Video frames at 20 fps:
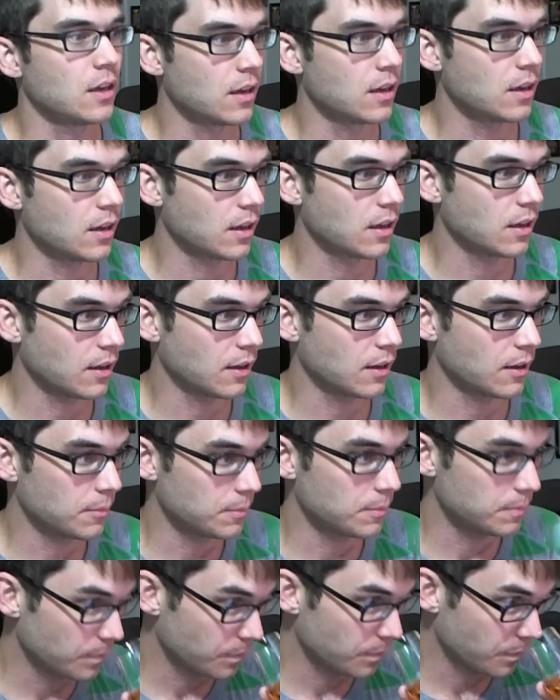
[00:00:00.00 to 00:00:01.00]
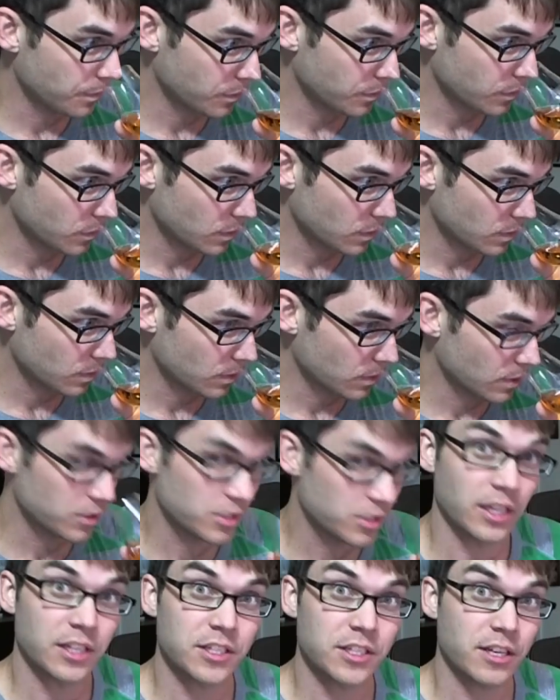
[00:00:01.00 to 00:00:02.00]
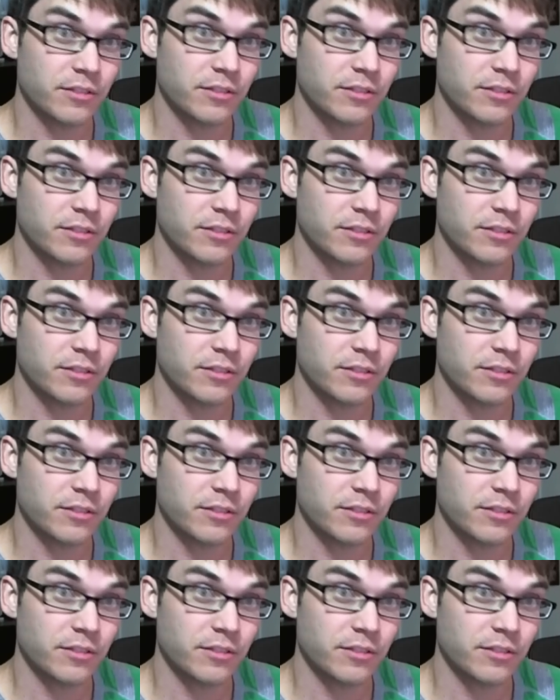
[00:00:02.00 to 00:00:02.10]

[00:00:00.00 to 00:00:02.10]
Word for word: Um, see, let's have a